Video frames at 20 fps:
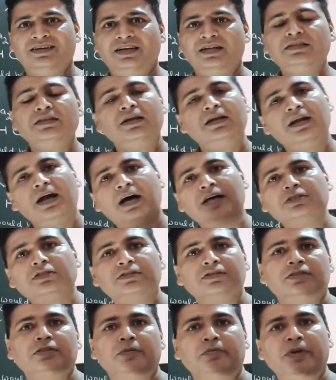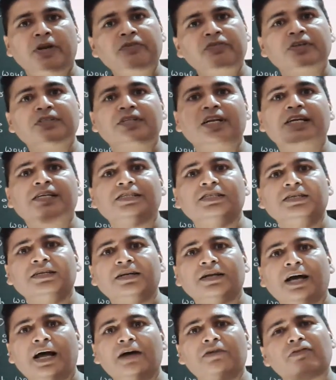In the previous
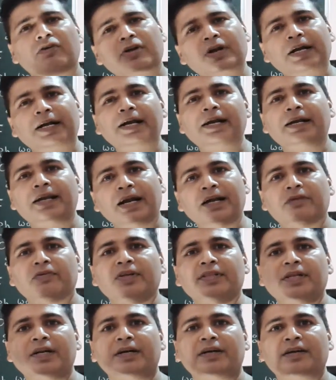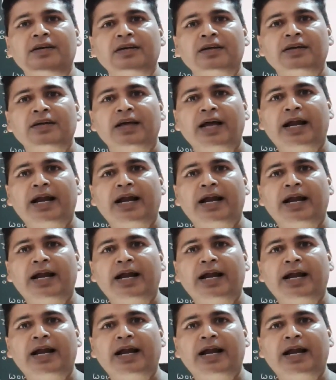lecture, I have already dealt with it,